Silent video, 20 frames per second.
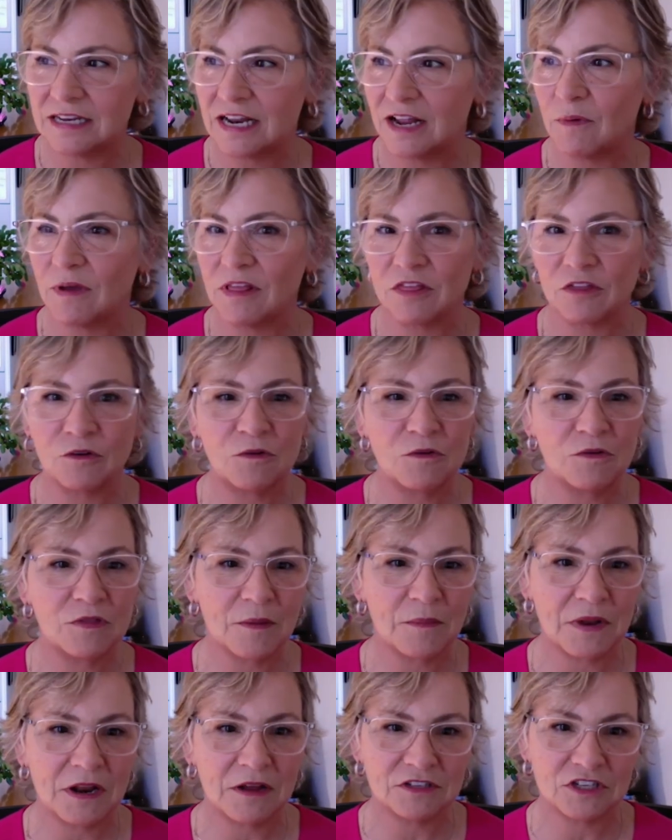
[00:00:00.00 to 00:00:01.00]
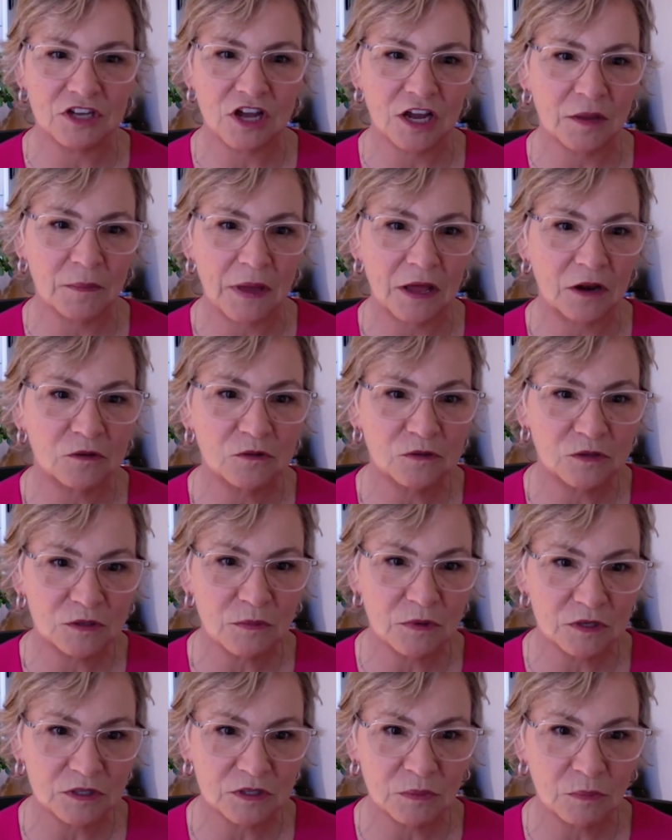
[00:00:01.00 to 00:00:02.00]
And I went through them and I was talking about who's
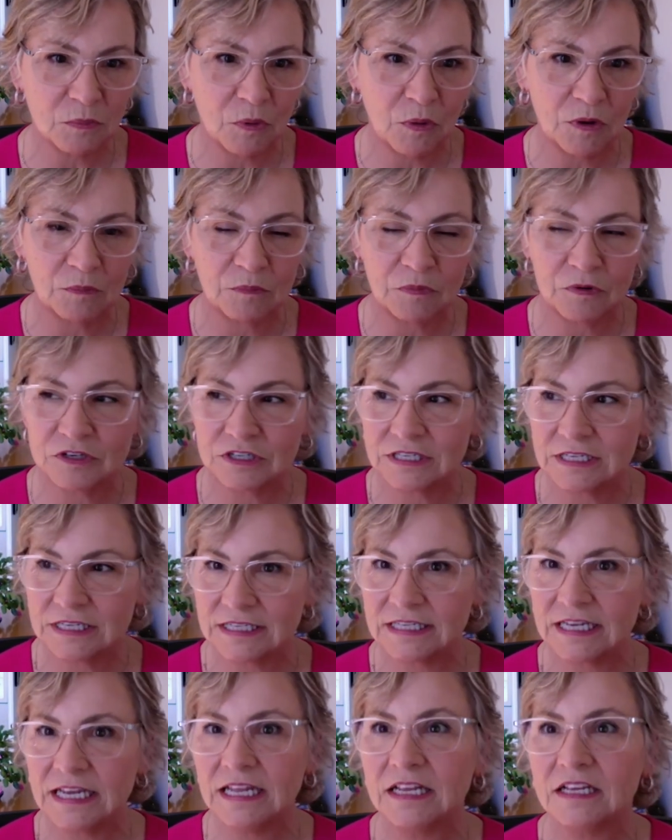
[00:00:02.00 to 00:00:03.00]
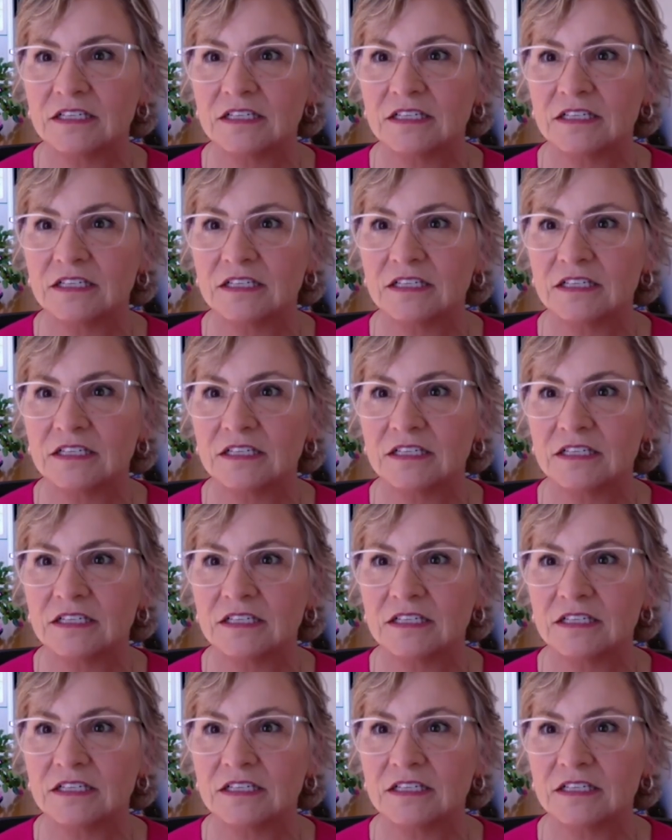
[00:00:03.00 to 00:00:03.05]
the most important person in the scene.